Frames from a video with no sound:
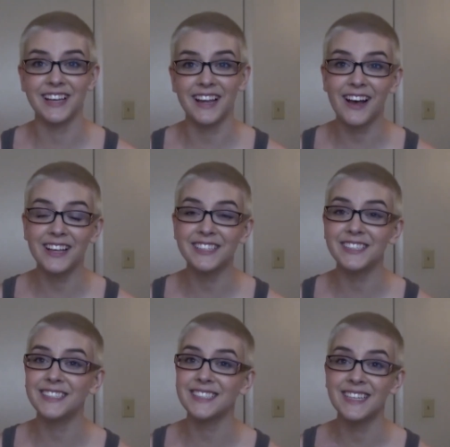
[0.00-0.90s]

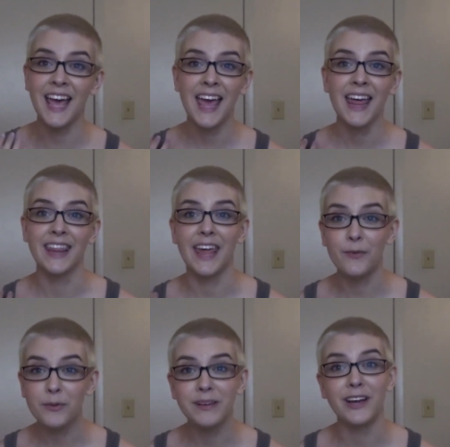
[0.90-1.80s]
psychologists, they
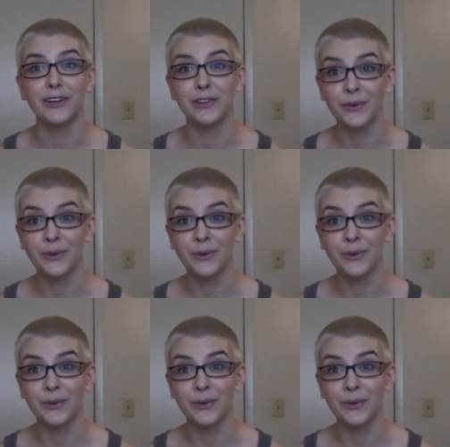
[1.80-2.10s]
will be on